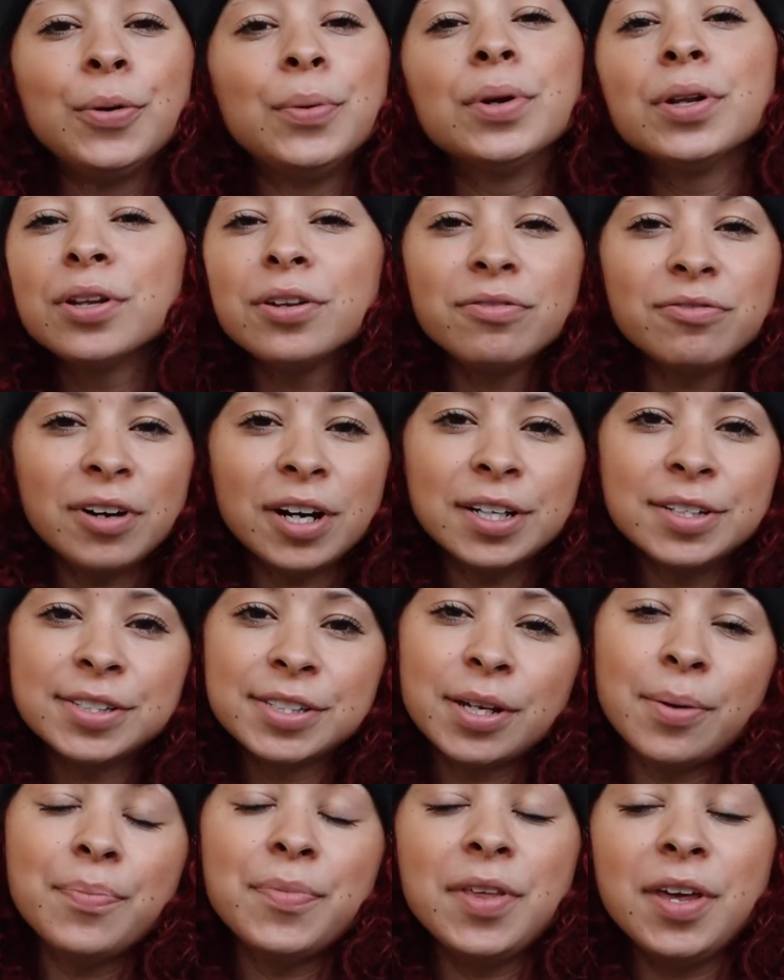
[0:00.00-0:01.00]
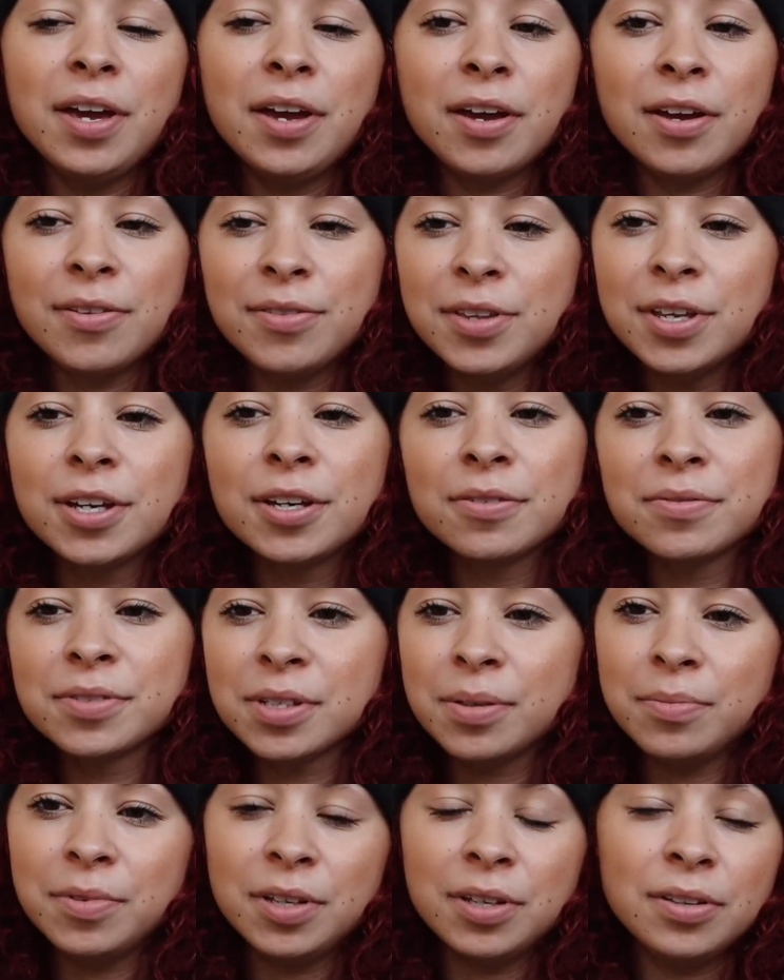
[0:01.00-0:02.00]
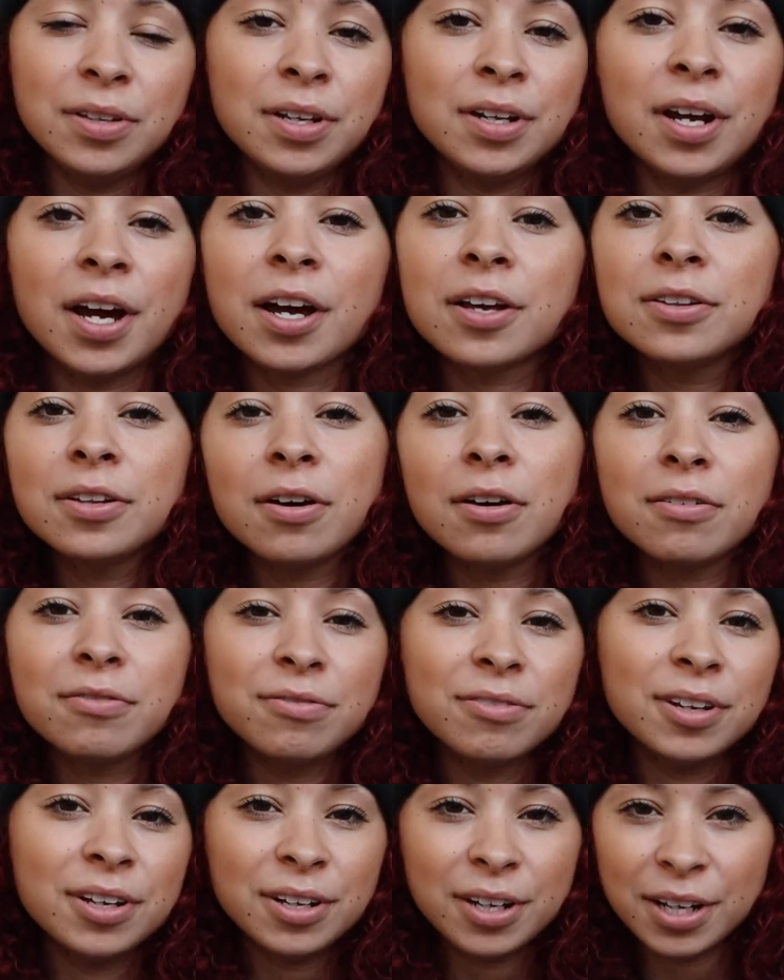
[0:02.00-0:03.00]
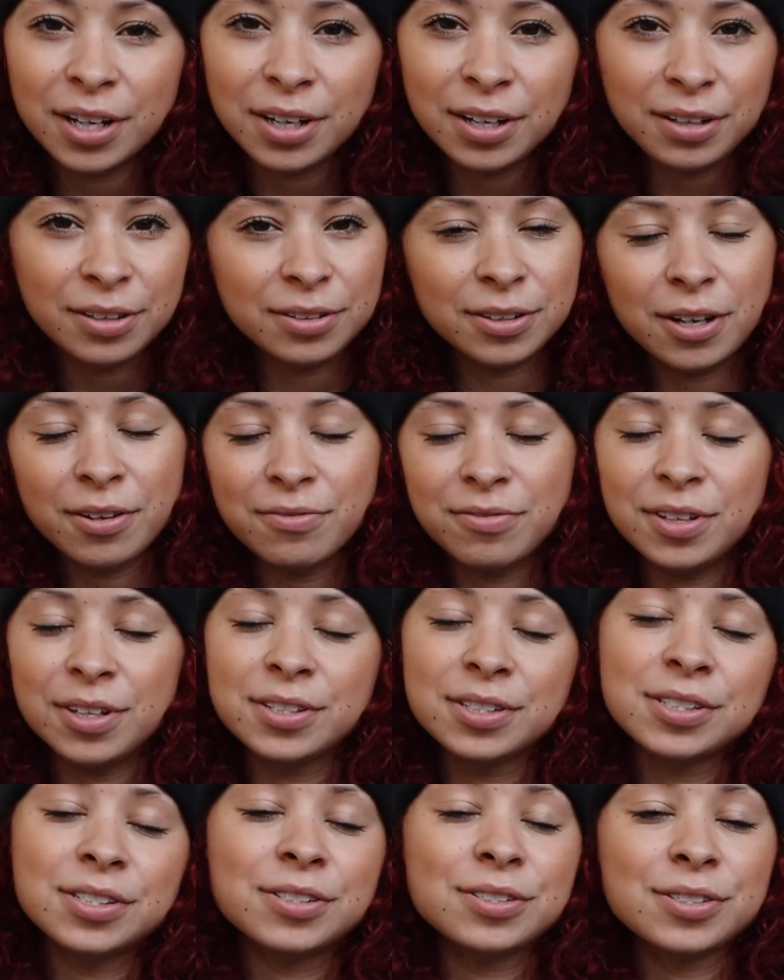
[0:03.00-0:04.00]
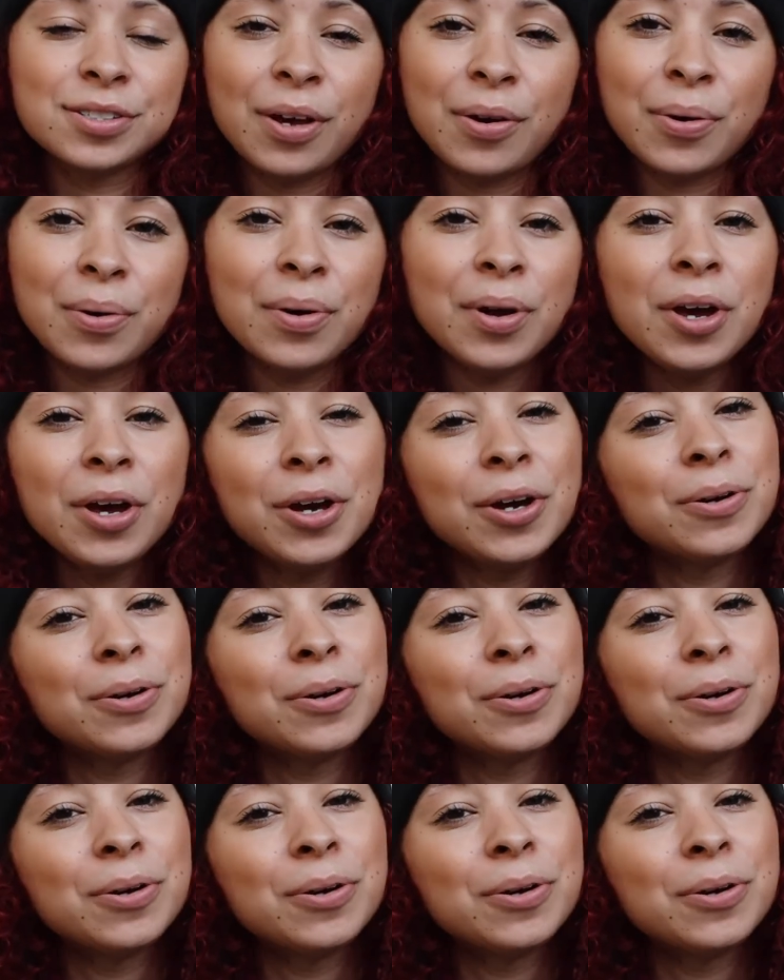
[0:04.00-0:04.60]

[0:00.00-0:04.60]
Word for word: really find something and think of something that I love, and I love this. So